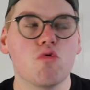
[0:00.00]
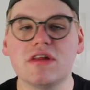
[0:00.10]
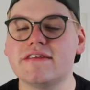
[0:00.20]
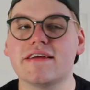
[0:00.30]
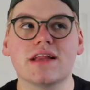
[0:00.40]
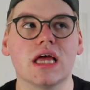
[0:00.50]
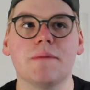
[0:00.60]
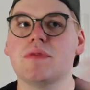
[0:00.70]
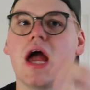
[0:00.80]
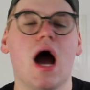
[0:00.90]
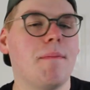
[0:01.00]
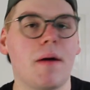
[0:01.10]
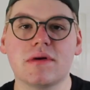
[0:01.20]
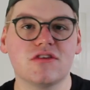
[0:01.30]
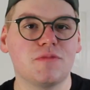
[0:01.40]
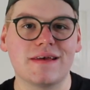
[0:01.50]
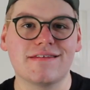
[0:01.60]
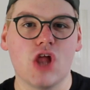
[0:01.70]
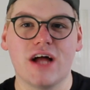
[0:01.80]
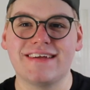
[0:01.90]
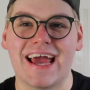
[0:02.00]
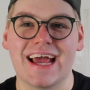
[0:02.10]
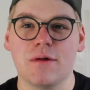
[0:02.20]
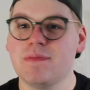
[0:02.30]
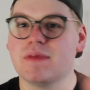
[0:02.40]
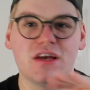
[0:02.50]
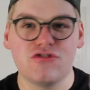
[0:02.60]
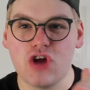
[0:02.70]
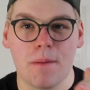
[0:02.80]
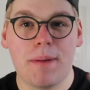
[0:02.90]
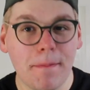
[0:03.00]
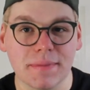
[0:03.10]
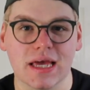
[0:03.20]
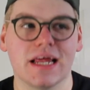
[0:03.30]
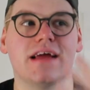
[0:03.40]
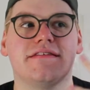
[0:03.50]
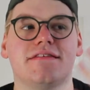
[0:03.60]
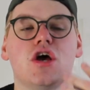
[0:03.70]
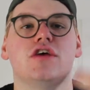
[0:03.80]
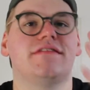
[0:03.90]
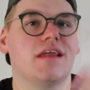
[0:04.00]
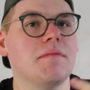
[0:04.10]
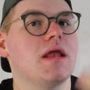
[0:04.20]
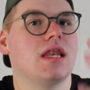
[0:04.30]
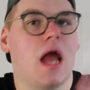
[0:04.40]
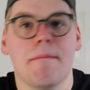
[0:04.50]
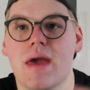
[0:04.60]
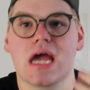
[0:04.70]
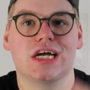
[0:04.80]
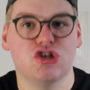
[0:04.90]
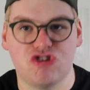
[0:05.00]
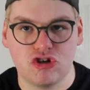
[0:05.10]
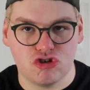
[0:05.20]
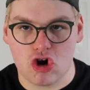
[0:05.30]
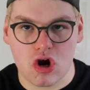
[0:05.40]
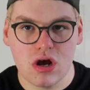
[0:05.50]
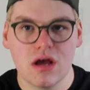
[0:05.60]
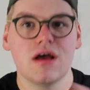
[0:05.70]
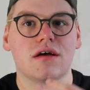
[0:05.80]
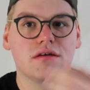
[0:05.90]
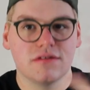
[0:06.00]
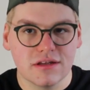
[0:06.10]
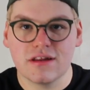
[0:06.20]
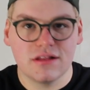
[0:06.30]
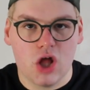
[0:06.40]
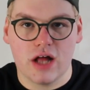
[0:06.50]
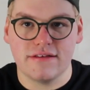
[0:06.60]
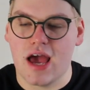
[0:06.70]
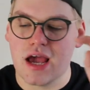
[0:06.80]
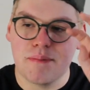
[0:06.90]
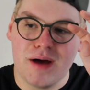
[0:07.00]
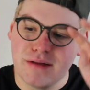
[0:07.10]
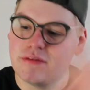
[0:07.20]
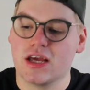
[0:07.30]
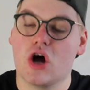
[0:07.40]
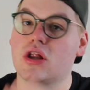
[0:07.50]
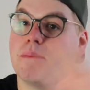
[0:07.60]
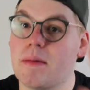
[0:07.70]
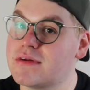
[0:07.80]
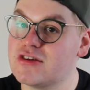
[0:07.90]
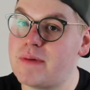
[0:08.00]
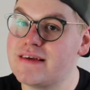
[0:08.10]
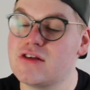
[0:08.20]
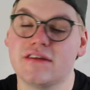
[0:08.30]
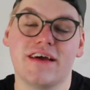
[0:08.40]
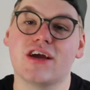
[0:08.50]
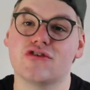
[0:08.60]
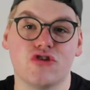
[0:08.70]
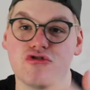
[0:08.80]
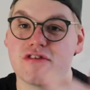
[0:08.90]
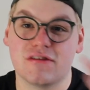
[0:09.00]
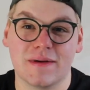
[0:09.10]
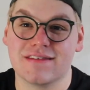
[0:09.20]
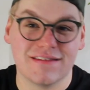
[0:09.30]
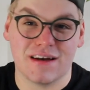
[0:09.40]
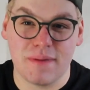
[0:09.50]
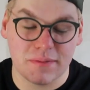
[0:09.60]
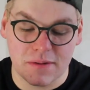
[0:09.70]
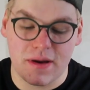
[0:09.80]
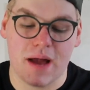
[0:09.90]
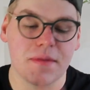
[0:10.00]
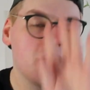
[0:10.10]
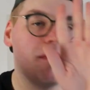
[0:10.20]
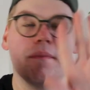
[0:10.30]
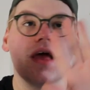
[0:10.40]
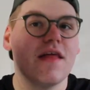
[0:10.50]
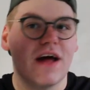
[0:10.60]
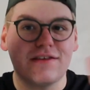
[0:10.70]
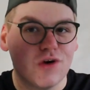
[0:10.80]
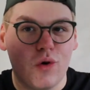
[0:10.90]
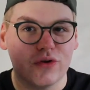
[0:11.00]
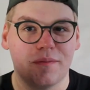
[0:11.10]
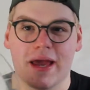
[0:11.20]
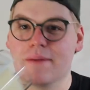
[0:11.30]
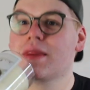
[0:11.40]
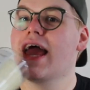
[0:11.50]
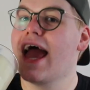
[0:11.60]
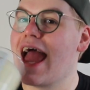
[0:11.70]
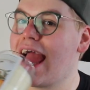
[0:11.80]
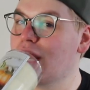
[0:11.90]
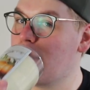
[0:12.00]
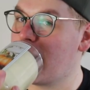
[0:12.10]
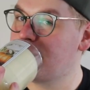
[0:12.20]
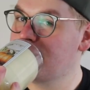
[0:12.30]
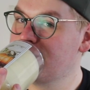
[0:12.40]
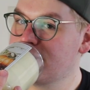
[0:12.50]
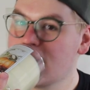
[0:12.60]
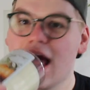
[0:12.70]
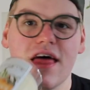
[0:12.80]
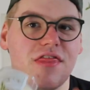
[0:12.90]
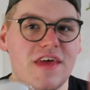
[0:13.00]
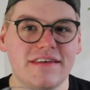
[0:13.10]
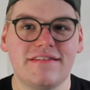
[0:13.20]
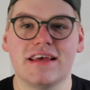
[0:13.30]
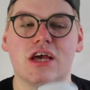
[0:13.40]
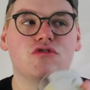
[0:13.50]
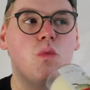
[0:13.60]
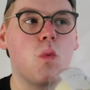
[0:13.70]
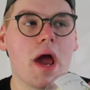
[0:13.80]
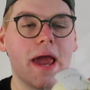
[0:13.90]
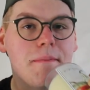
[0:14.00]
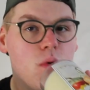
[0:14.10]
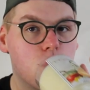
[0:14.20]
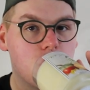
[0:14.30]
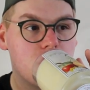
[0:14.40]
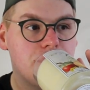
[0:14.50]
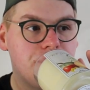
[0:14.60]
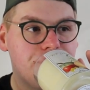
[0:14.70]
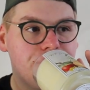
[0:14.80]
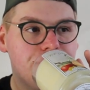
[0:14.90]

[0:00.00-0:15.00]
realistically, a pumpkin spice latte is not pumpkin. It's cinnamon, nutmeg, ginger latte, but they call it pumpkin spice latte because those are the spices in a pumpkin pie. But that's a whole debate. Anyway, this is way more